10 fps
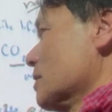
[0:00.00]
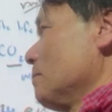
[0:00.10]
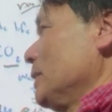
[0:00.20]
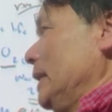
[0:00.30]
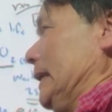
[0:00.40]

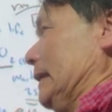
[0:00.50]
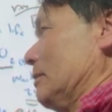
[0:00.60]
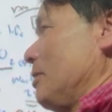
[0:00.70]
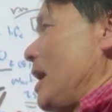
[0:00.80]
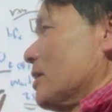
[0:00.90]
complete, the
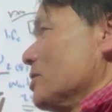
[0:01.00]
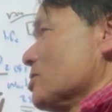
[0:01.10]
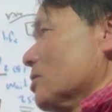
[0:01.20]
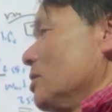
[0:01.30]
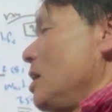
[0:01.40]
reactants
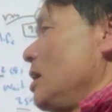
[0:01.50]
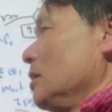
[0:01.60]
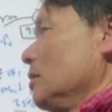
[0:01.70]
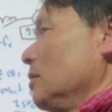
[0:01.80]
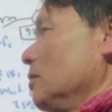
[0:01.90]
are
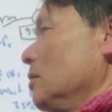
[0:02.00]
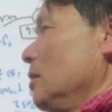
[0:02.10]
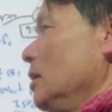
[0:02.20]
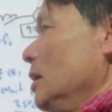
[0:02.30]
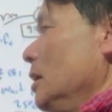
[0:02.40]
gone.
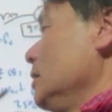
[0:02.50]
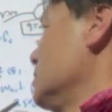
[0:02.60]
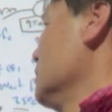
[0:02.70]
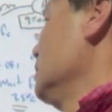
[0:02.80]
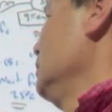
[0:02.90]
And
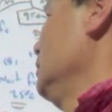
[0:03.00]
so